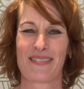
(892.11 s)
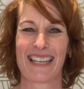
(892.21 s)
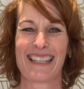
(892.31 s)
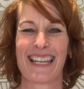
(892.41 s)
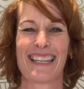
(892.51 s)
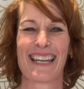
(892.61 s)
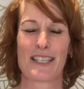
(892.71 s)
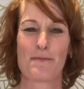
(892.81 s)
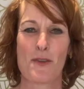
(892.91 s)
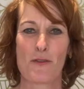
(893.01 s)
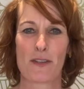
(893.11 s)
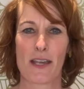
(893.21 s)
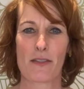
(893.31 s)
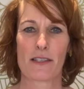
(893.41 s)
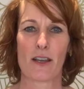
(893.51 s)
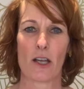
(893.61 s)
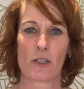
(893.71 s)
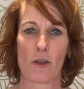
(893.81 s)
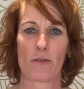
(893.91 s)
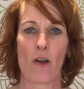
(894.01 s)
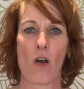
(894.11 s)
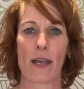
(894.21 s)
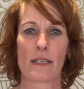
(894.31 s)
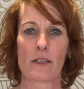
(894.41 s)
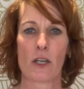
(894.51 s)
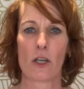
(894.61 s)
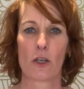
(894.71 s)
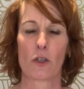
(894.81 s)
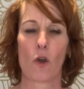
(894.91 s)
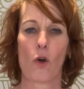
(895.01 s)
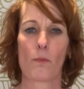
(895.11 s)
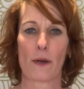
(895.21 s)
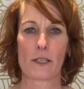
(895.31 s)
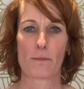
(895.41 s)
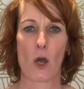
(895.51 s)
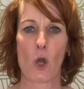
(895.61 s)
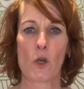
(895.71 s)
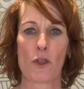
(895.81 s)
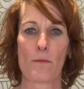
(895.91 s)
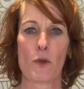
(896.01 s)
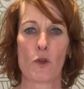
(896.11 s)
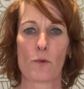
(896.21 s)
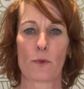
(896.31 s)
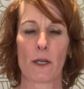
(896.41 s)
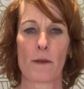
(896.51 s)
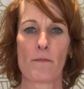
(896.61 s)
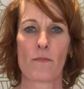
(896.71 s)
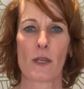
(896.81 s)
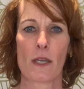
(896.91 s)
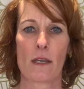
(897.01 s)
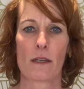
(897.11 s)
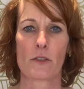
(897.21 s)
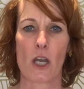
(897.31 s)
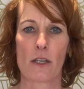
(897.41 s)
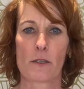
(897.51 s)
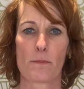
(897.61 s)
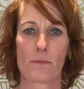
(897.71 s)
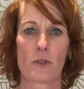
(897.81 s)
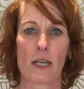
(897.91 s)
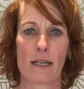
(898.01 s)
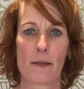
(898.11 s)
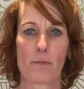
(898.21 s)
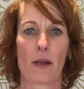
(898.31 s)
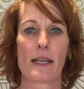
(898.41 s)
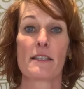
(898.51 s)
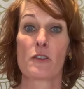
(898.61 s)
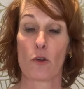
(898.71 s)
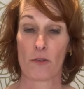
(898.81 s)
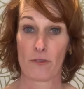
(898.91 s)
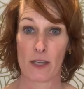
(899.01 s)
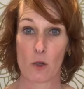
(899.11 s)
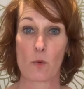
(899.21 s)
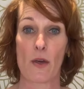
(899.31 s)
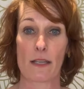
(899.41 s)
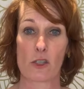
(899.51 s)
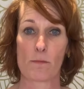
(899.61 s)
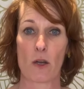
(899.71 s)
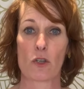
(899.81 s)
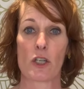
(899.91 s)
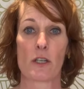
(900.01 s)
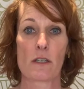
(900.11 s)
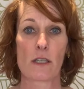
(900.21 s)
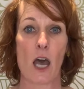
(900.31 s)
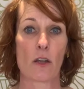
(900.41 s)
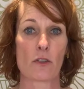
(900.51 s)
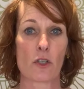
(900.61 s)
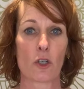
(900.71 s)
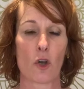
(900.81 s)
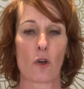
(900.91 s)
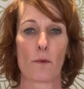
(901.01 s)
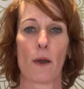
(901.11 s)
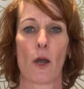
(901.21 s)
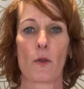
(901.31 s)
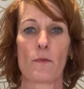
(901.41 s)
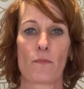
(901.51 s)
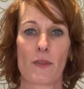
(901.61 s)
And then let's move to the other side. So find your breastbone and the manubrium. Just gently press, and you'll feel that sponginess under the collarbone.